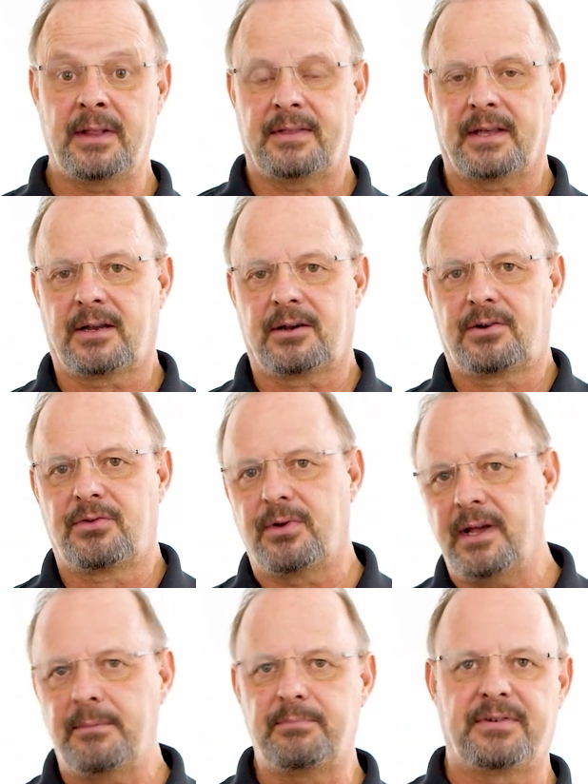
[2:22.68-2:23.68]
that the
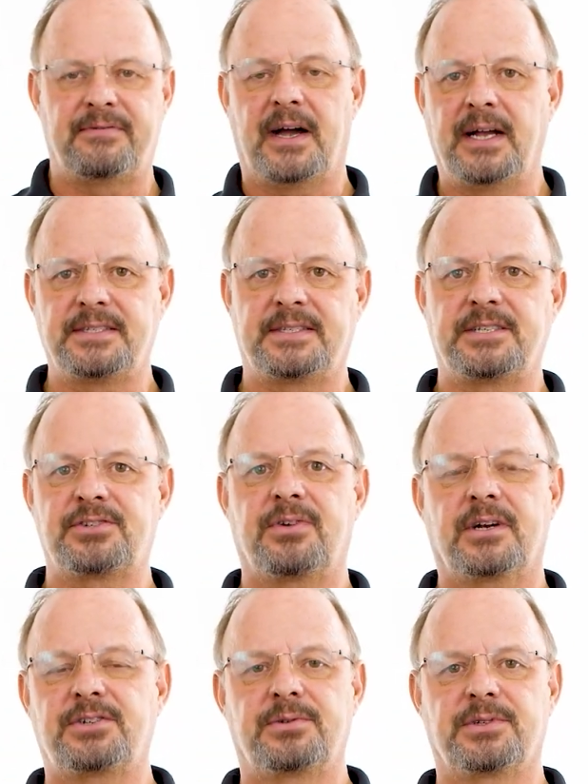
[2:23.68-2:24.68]
grid provides the
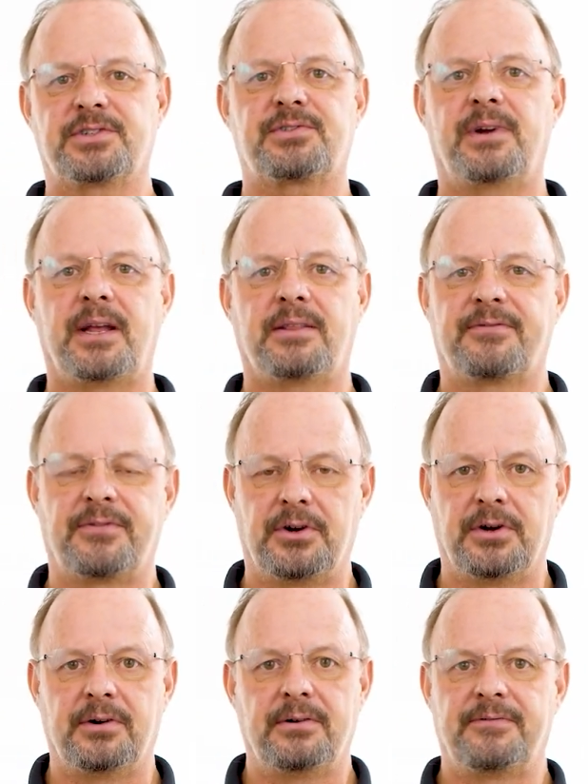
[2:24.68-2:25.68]
structural strength
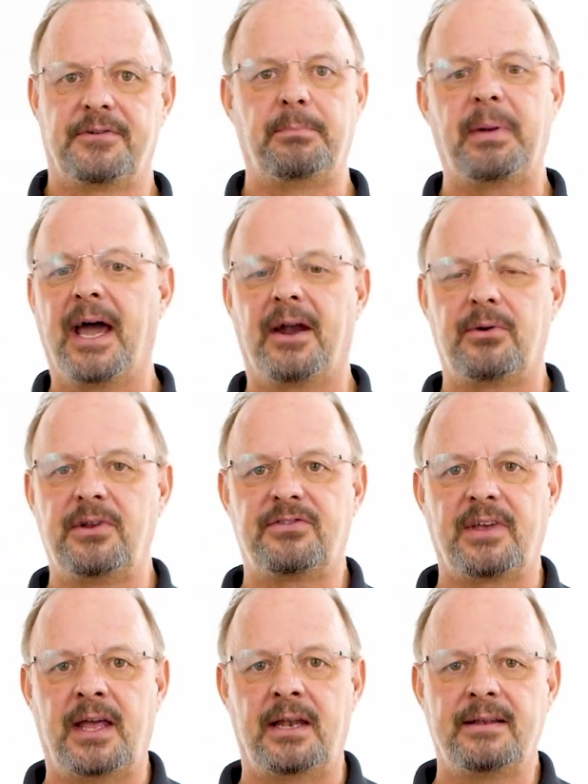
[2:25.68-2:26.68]
for
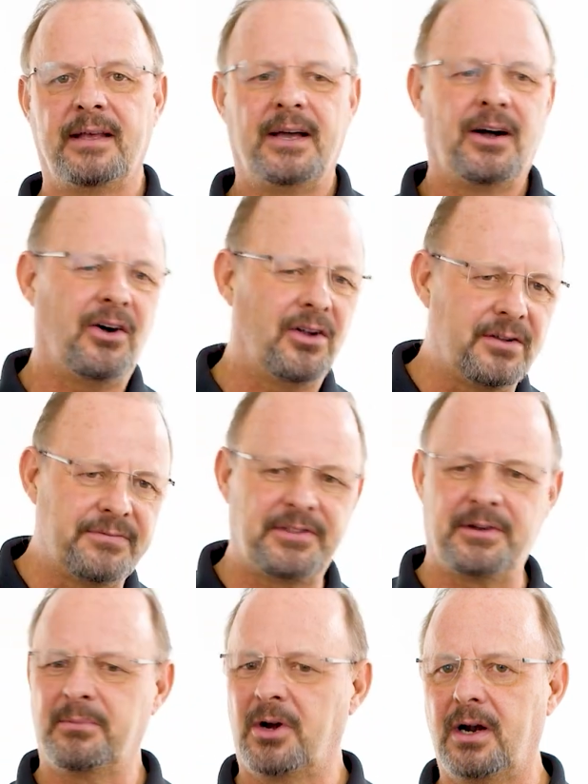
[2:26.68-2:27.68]
batteries, and all of
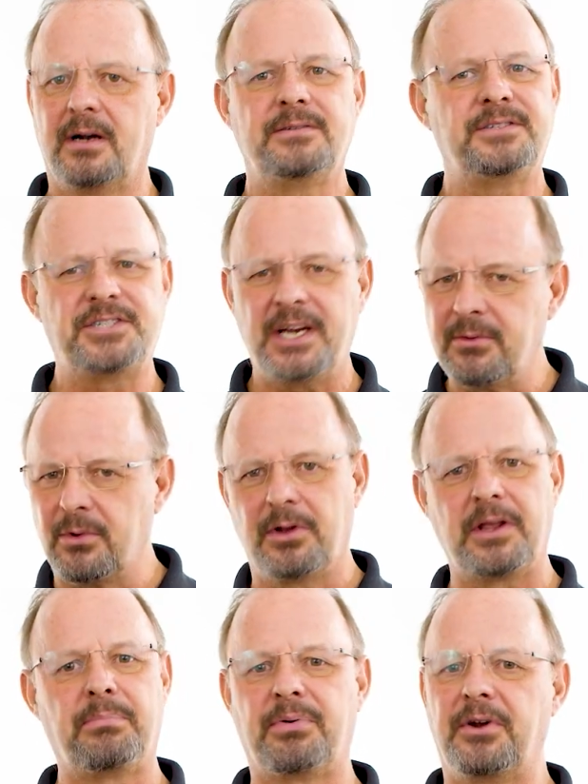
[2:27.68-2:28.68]
them are
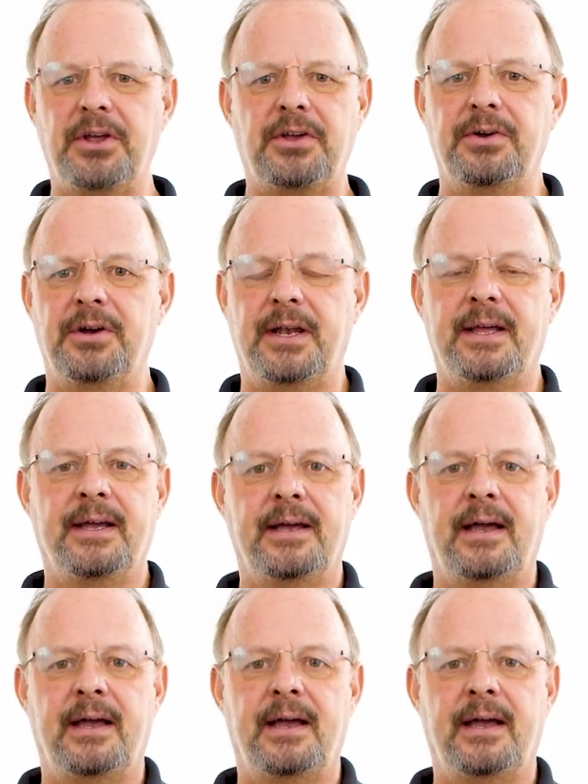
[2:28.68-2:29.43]
generally pretty good.